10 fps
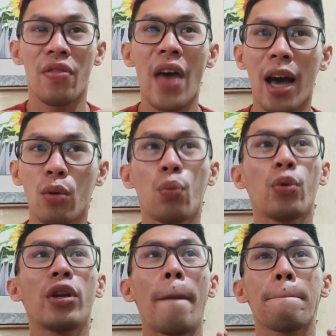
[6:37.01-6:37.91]
that
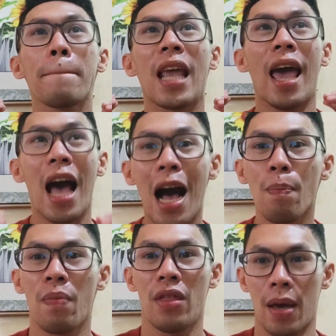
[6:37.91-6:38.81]
would
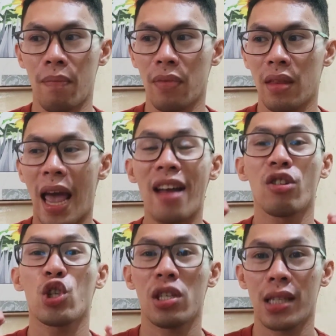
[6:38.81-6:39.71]
help them
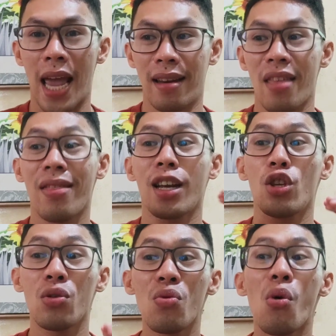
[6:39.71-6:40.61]
understand that
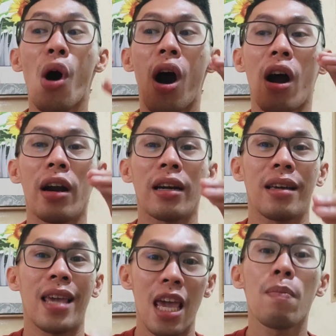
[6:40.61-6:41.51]
you are
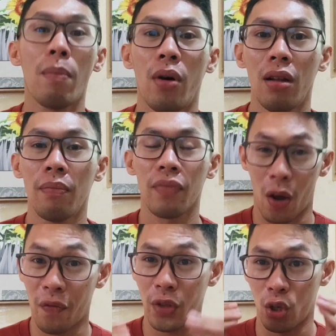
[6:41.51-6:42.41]
capable
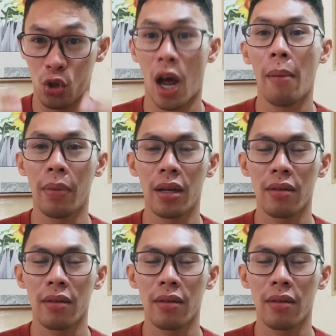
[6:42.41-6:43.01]
of the job.